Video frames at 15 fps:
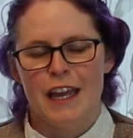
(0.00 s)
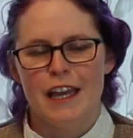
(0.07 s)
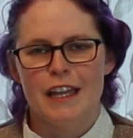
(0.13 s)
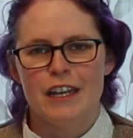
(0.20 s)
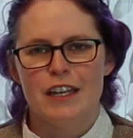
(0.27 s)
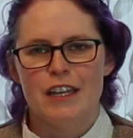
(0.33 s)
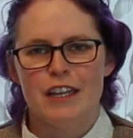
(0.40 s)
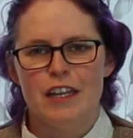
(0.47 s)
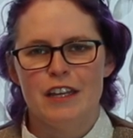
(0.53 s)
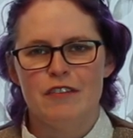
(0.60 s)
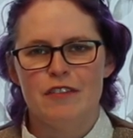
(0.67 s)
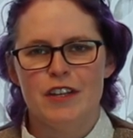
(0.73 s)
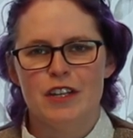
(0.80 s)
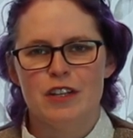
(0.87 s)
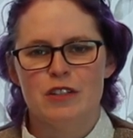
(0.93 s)
It
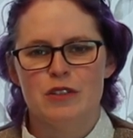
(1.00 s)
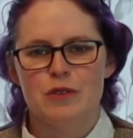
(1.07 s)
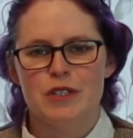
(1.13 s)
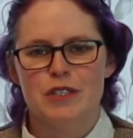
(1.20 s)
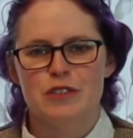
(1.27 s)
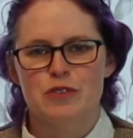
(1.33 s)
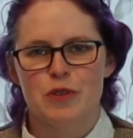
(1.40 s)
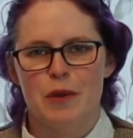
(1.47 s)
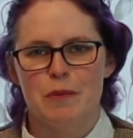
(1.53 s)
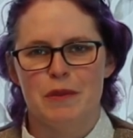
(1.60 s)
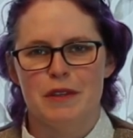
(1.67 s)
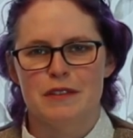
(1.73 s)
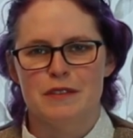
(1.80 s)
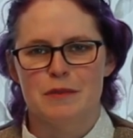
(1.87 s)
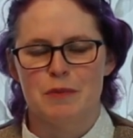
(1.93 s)
even included trim
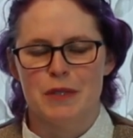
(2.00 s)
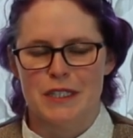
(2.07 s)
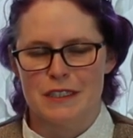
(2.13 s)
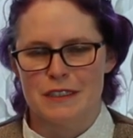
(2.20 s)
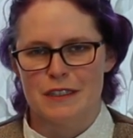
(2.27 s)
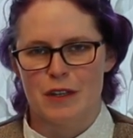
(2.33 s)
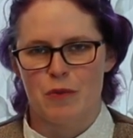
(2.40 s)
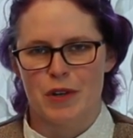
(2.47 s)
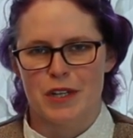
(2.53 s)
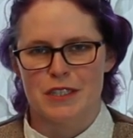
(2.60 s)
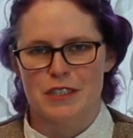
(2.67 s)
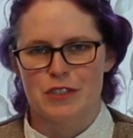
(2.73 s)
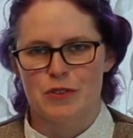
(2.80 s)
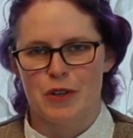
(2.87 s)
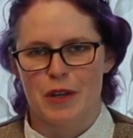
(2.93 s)
in some places I
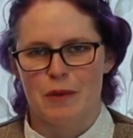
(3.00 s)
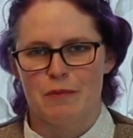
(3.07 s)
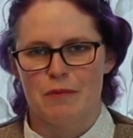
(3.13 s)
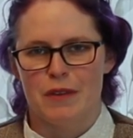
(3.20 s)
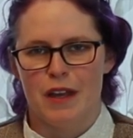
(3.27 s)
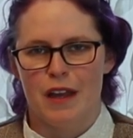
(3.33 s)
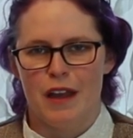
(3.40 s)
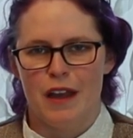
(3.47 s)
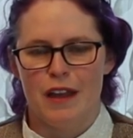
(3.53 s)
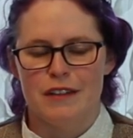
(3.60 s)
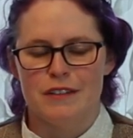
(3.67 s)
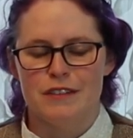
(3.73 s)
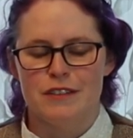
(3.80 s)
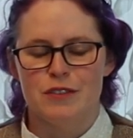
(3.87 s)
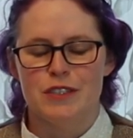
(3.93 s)
wanted to trim,
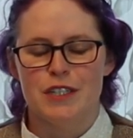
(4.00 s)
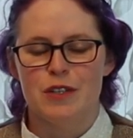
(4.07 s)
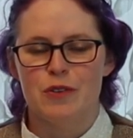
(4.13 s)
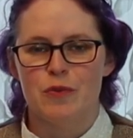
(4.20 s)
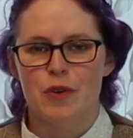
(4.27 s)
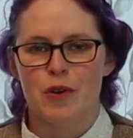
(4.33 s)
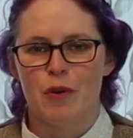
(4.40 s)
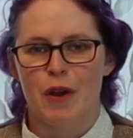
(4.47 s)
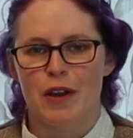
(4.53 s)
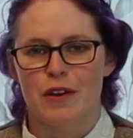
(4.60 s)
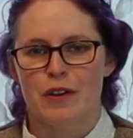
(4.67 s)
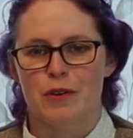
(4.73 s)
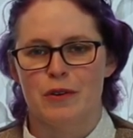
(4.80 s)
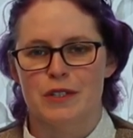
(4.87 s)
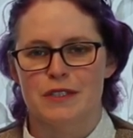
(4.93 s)
and didn't
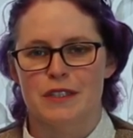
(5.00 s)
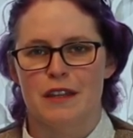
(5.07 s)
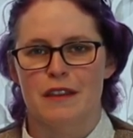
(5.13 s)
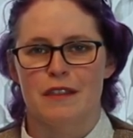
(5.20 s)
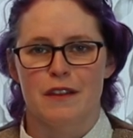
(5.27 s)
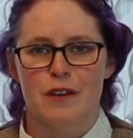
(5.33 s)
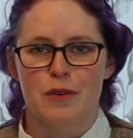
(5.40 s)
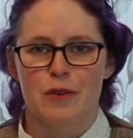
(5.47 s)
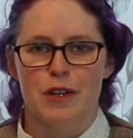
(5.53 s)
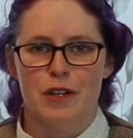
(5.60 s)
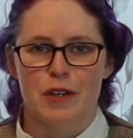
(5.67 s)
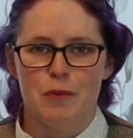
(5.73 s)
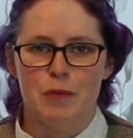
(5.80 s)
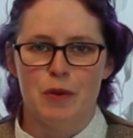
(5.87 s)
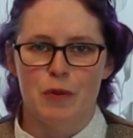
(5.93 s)
require a corset, though it
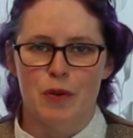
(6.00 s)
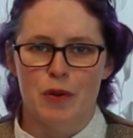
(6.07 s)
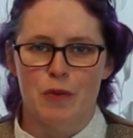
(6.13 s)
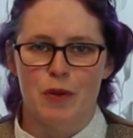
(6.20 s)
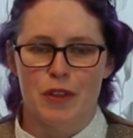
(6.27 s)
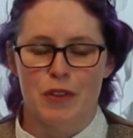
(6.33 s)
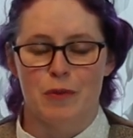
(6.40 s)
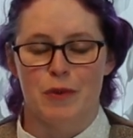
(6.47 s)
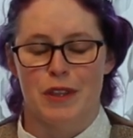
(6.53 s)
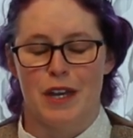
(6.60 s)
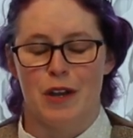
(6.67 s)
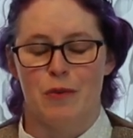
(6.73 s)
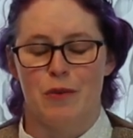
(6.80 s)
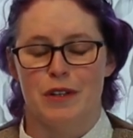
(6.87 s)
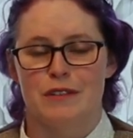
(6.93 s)
could be worn with or
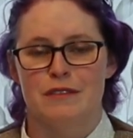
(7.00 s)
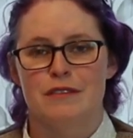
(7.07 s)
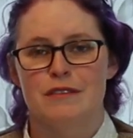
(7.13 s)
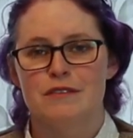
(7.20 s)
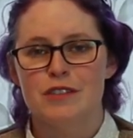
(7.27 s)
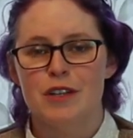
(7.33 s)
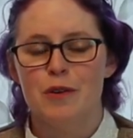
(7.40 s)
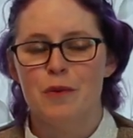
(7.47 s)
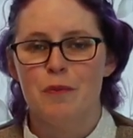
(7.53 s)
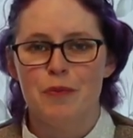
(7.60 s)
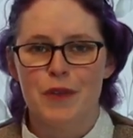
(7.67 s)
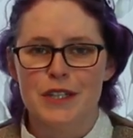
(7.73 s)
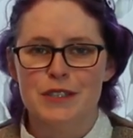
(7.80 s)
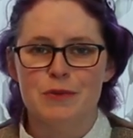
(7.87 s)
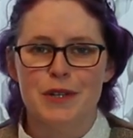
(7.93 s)
without one. So
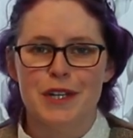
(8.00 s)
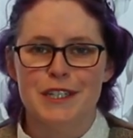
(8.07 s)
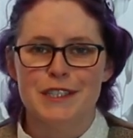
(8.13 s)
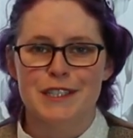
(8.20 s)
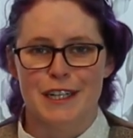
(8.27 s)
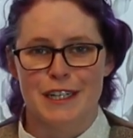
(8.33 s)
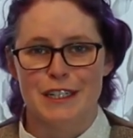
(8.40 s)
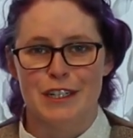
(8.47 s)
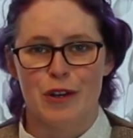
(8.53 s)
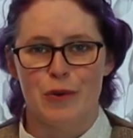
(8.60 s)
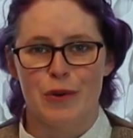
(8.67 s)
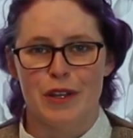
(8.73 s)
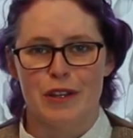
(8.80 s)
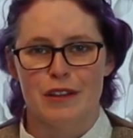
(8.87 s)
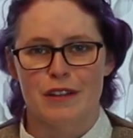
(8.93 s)
that's what I decided to
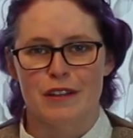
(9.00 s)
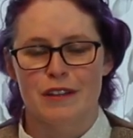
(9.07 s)
go with.